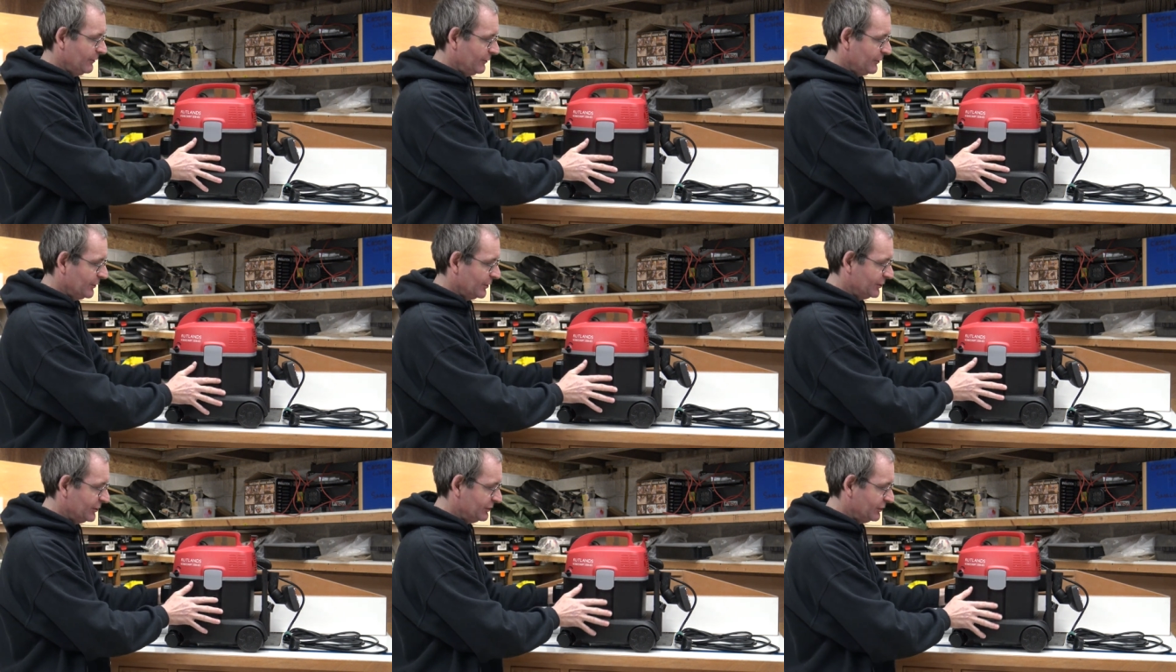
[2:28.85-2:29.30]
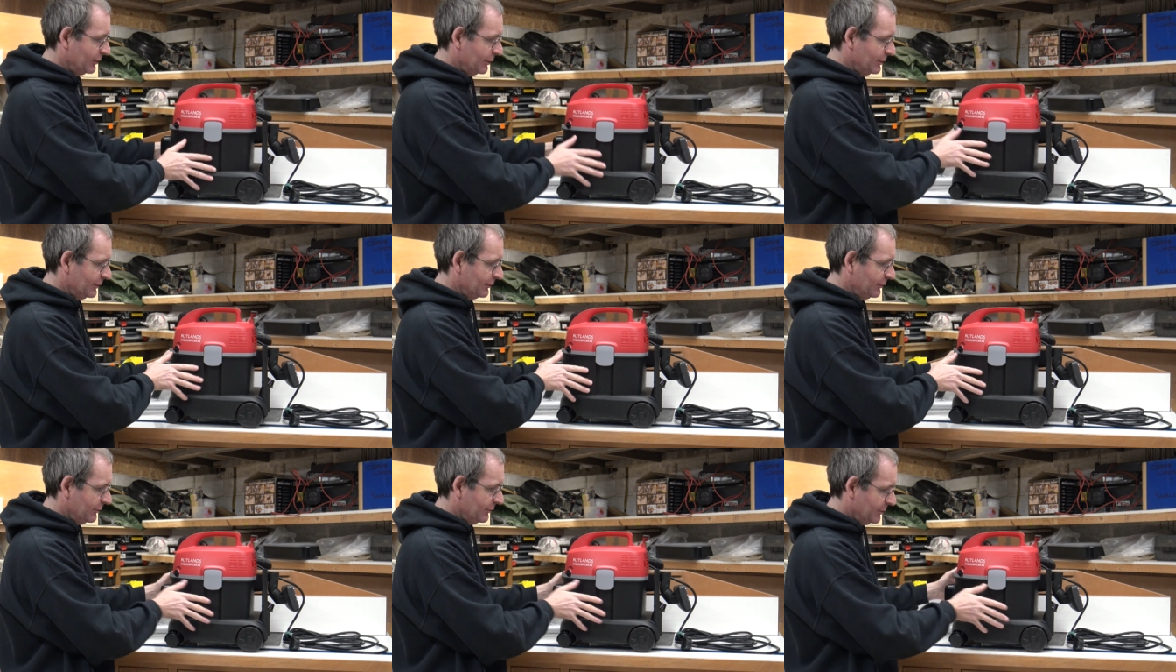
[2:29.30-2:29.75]
for the
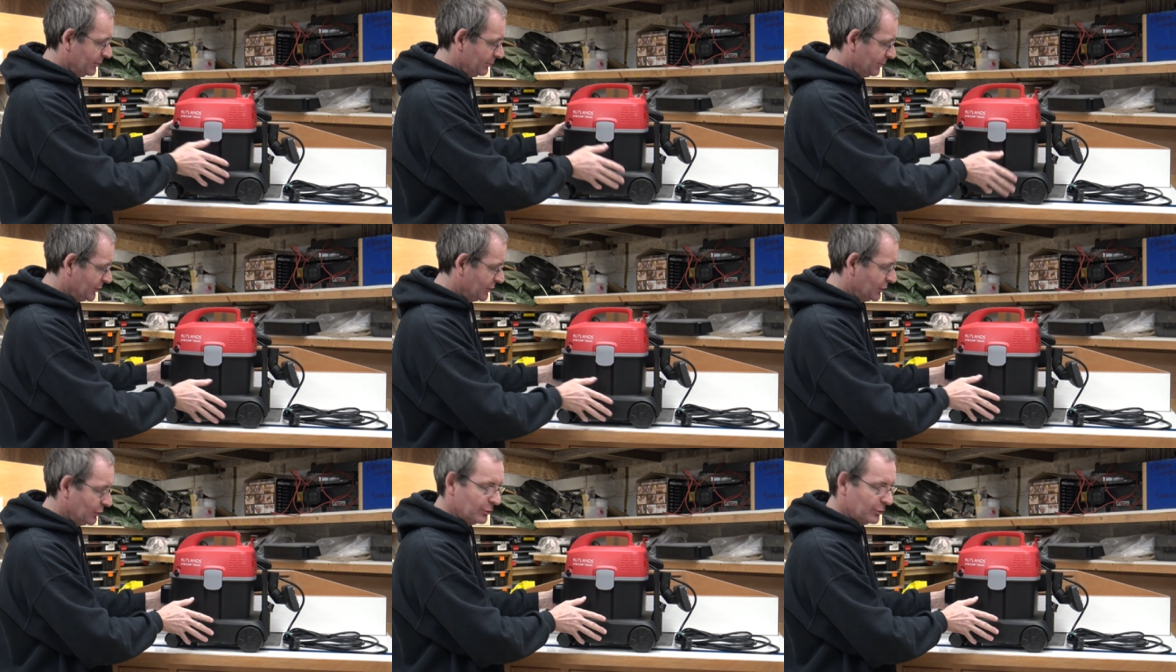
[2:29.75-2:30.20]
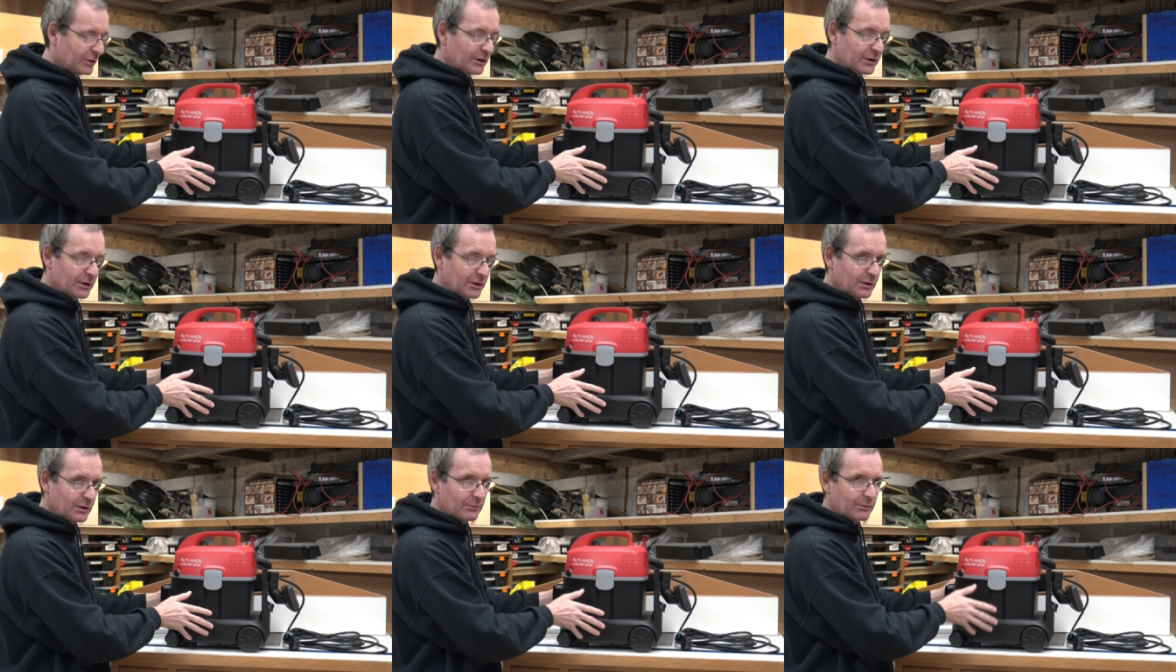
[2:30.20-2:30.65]
size of the
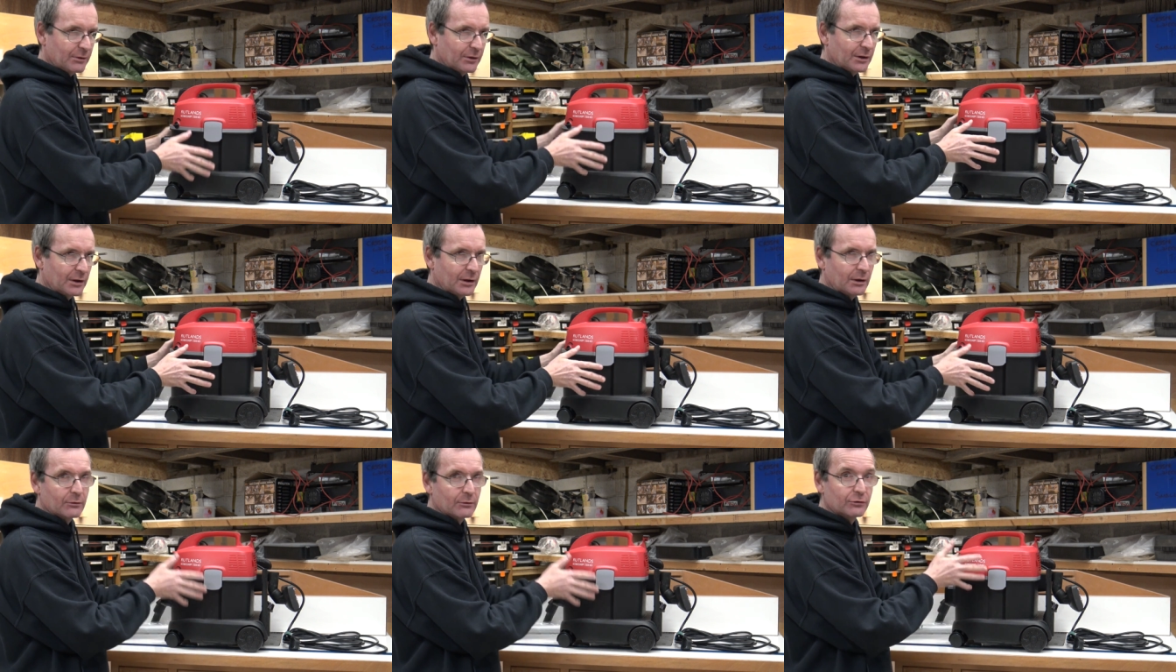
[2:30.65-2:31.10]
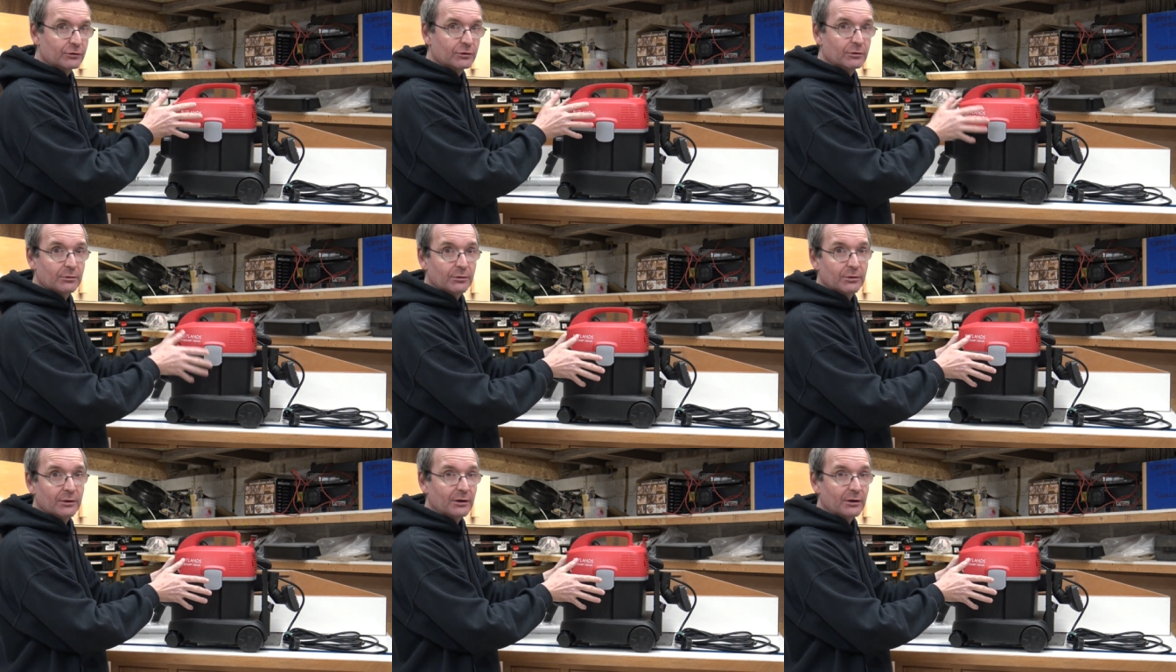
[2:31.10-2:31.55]
unit and everything else,
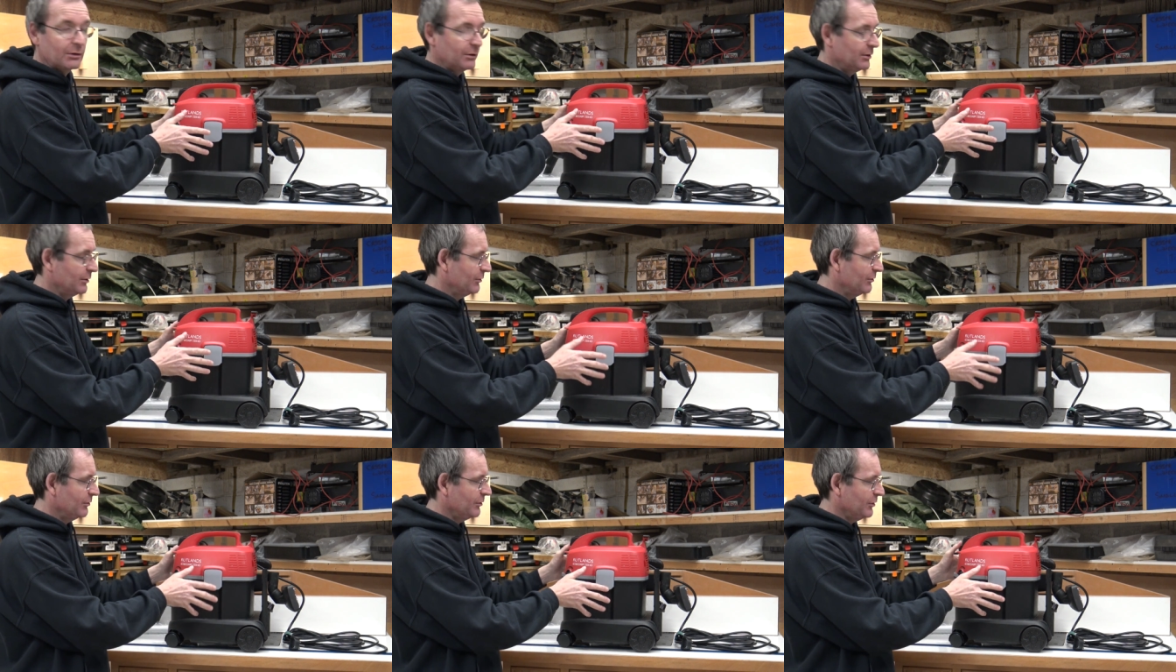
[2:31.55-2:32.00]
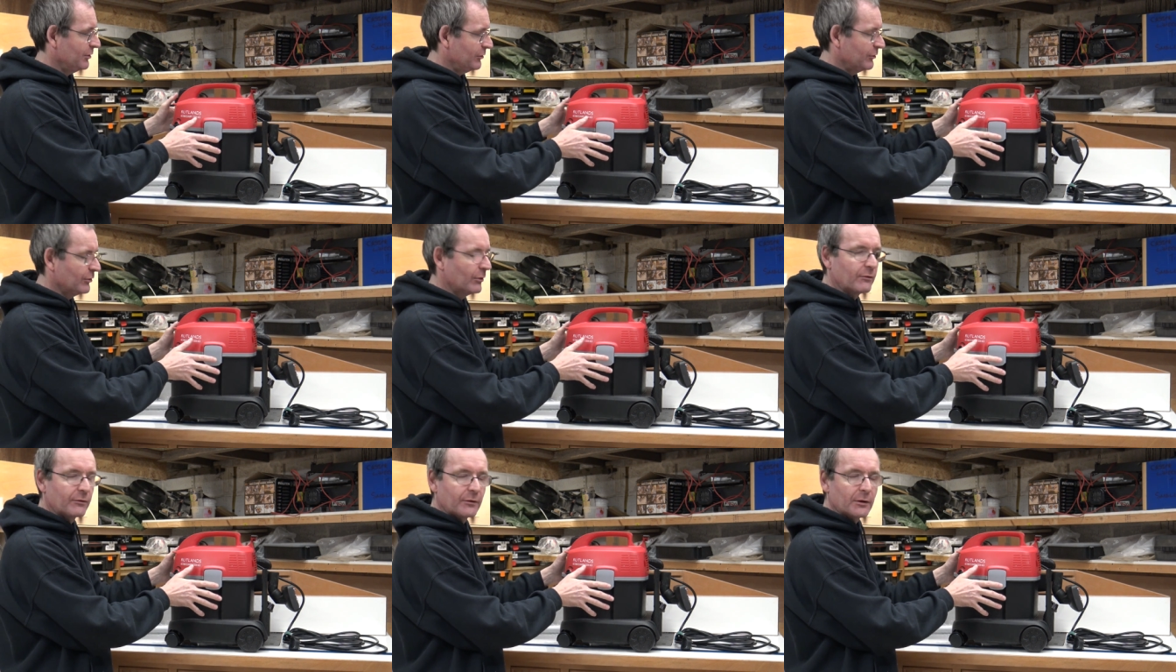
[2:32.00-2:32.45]
you think there's
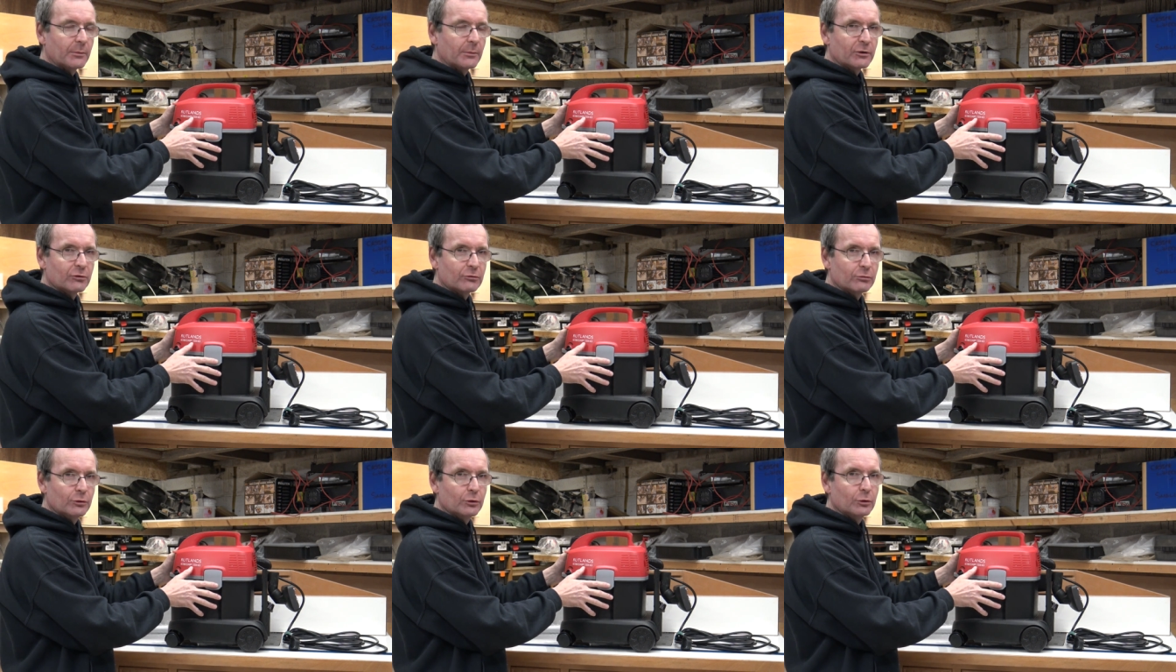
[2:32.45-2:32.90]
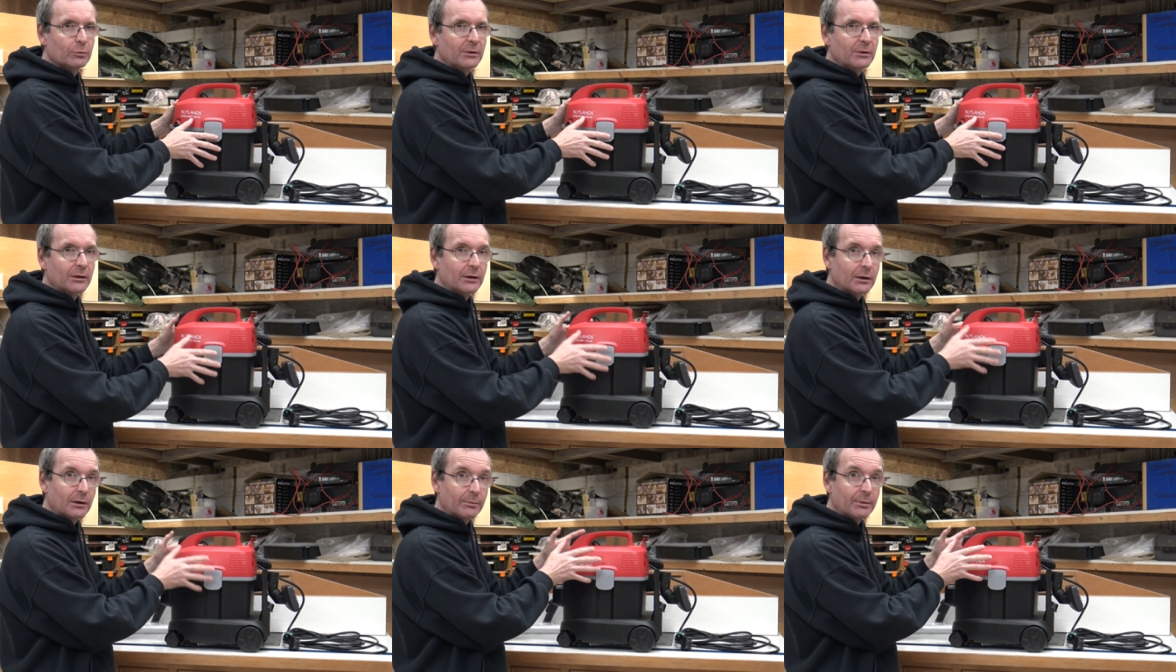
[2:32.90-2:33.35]
it's not very much room
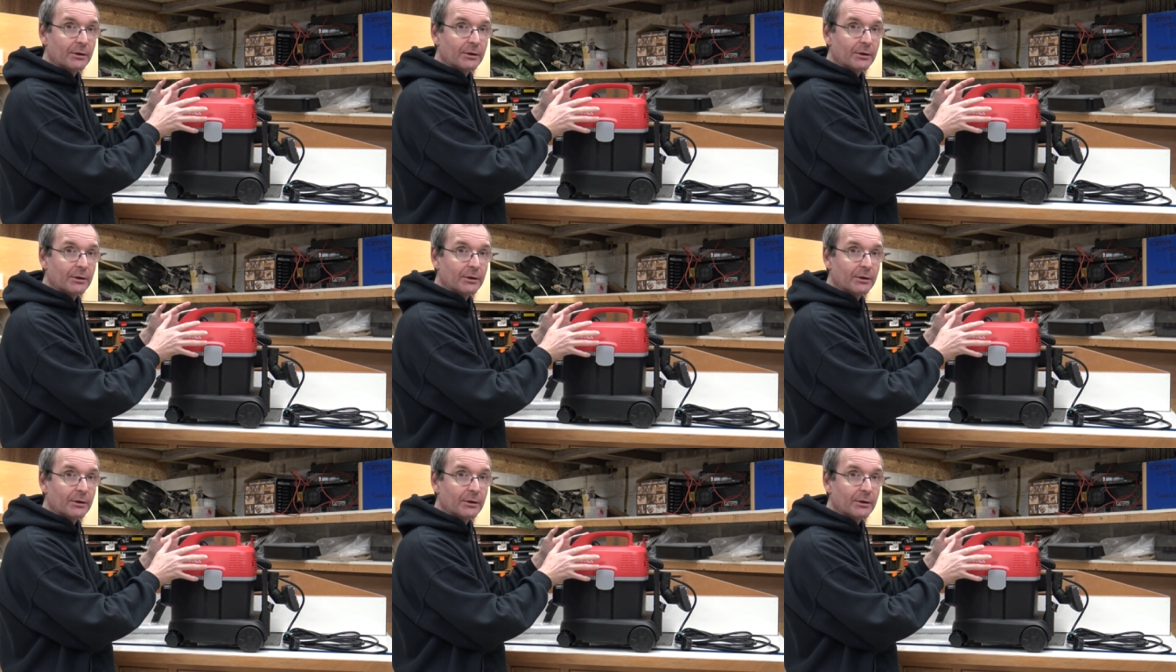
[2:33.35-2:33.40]
in there.